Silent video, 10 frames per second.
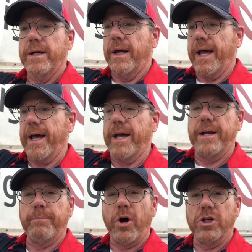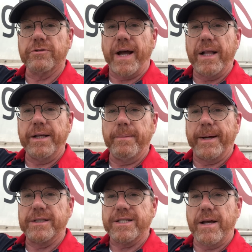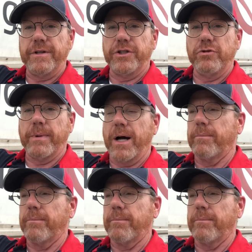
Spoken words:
in Paul's Valley, about the 72-mile